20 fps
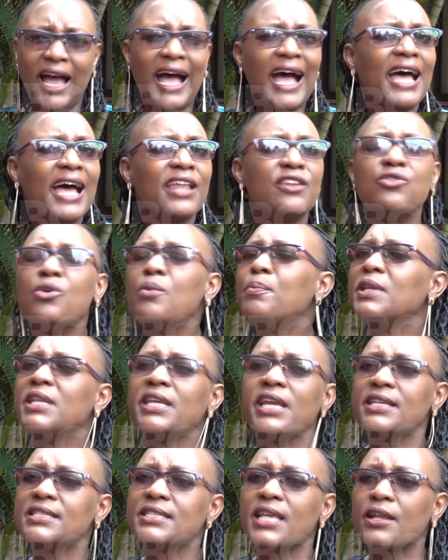And nobody
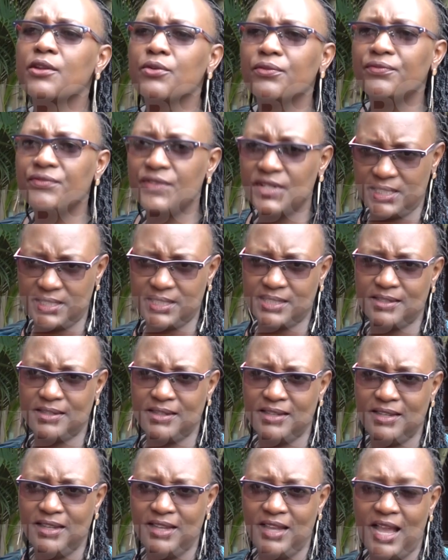has heard of this.
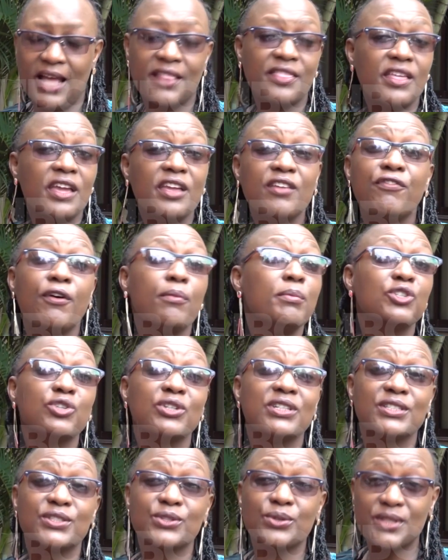And the information
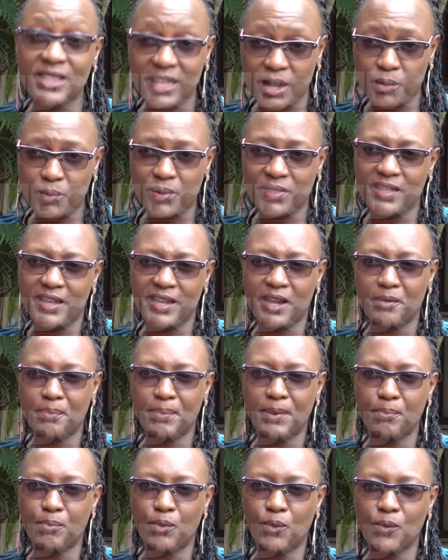is not there with the young
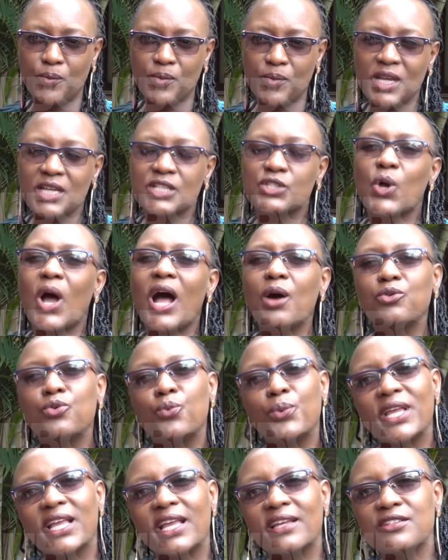people. So how do
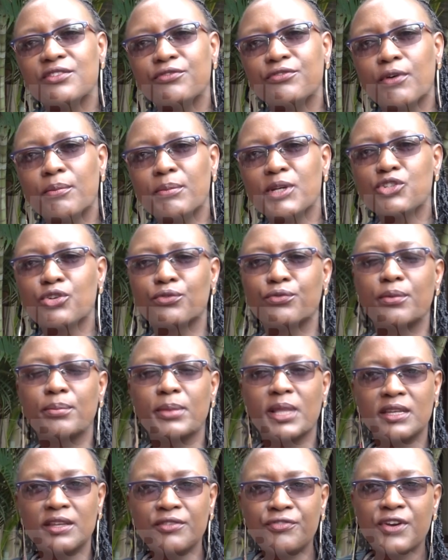we get information from
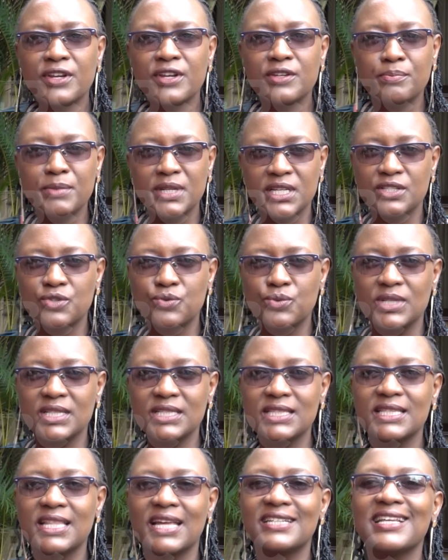the different
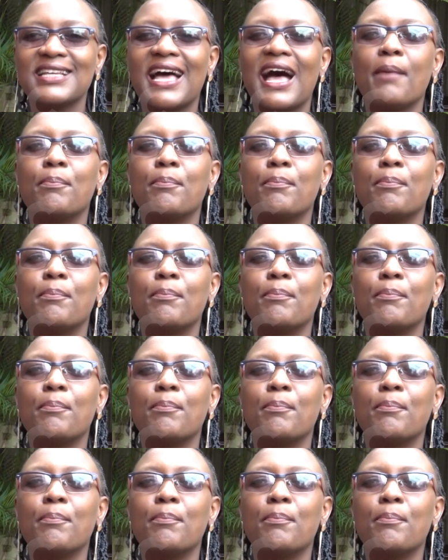ministries that are